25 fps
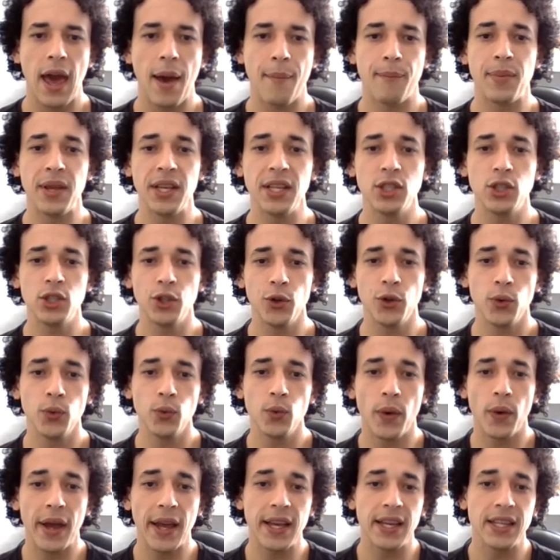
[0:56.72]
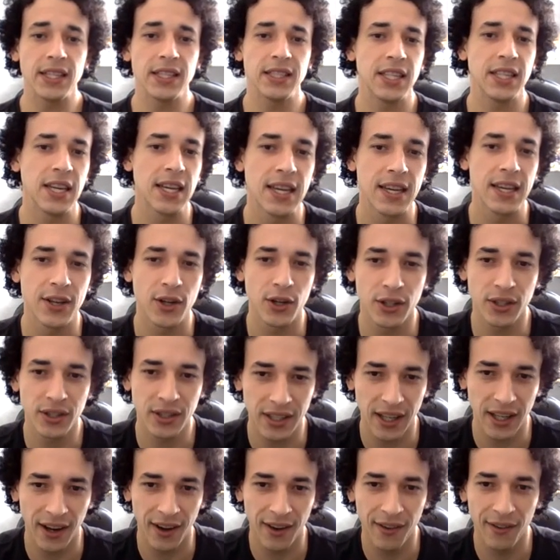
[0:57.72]
habituate
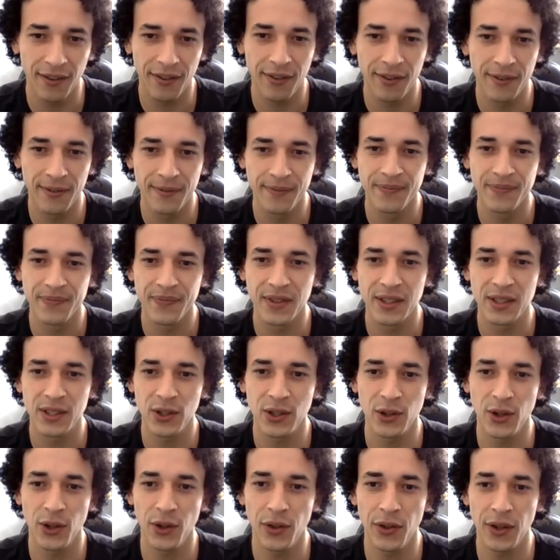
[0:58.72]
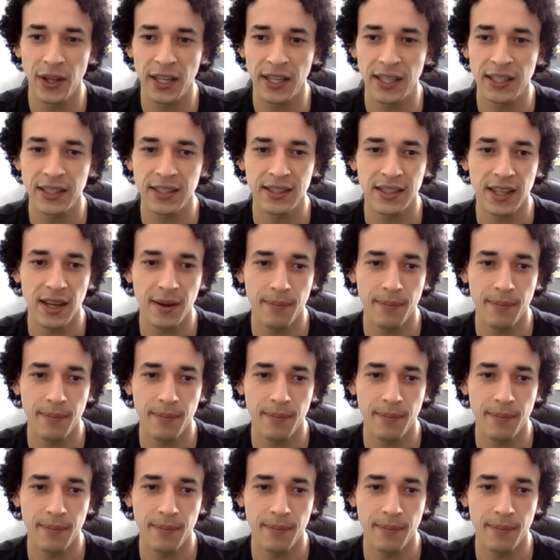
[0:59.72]
yourself to the things